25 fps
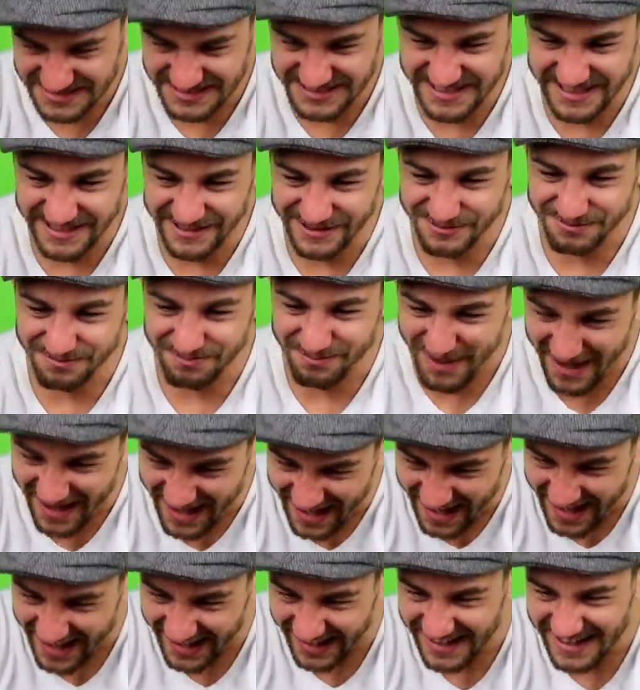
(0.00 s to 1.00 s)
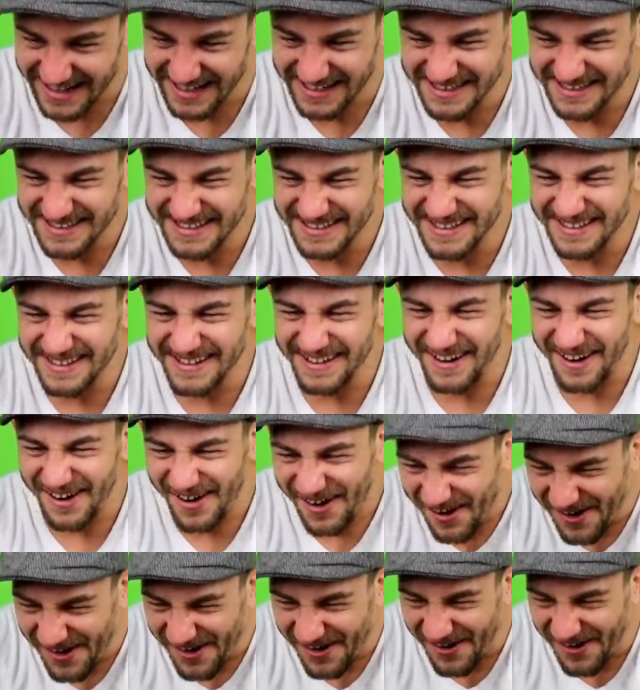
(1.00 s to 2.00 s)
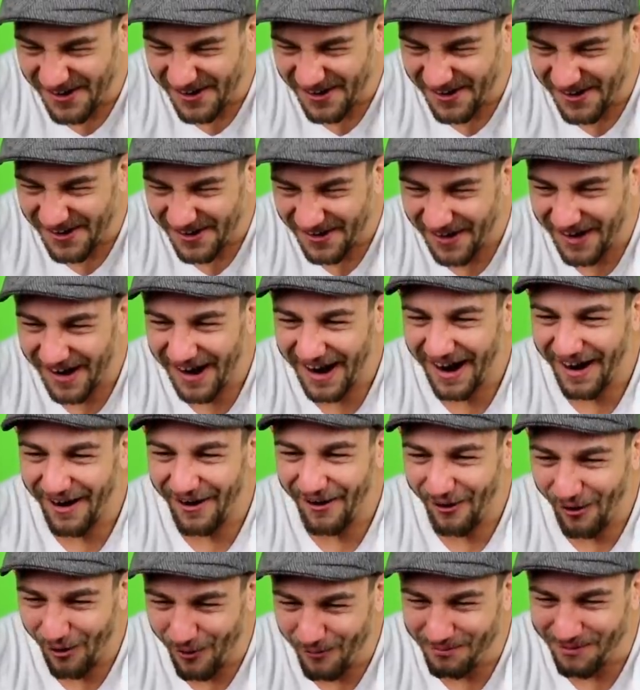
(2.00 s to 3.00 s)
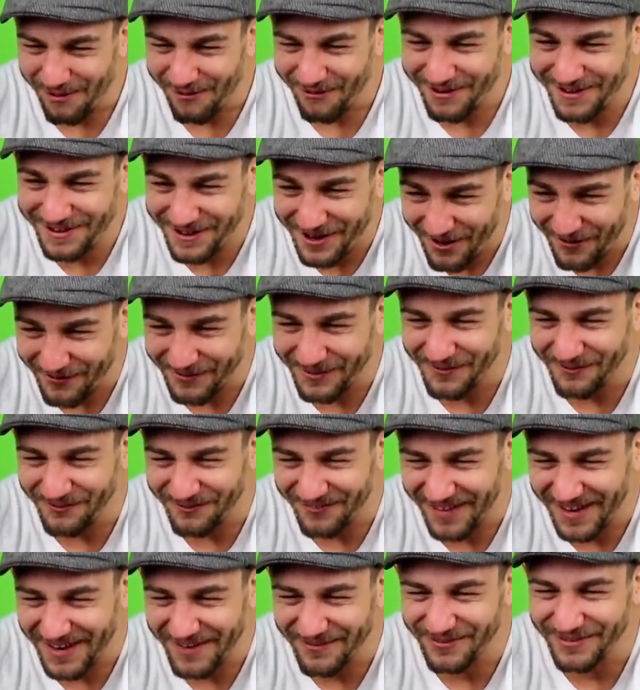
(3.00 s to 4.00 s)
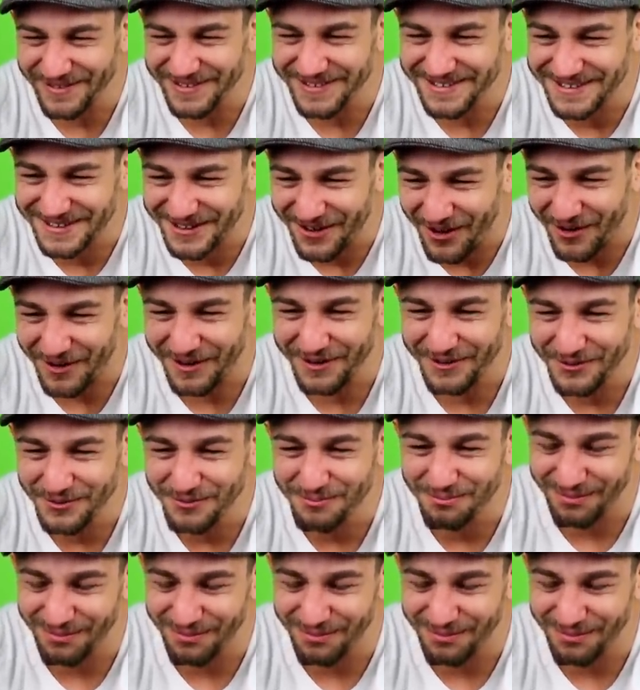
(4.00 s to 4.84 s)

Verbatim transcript: sealed pack. Oh, I hope I return the favor and start a new